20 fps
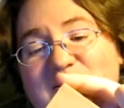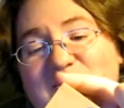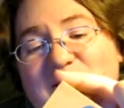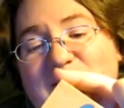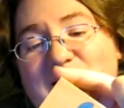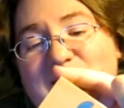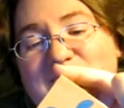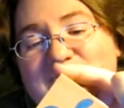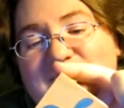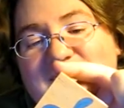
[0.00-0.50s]

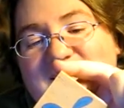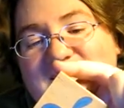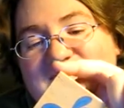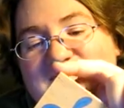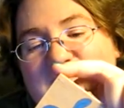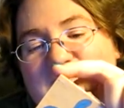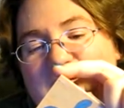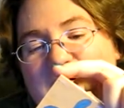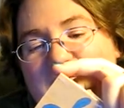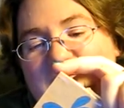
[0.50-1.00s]
mom, because
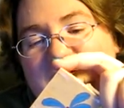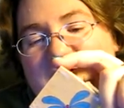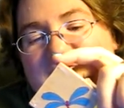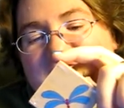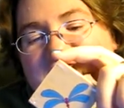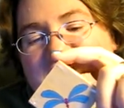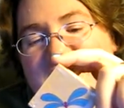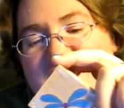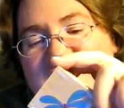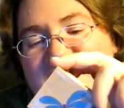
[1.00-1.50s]
my mom loves
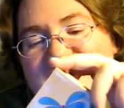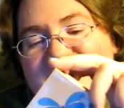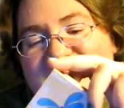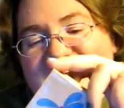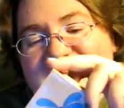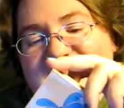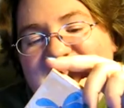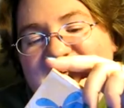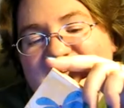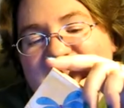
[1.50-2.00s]

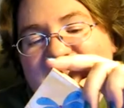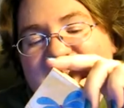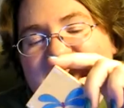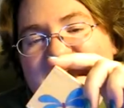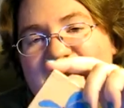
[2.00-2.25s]
dragonfly stuff.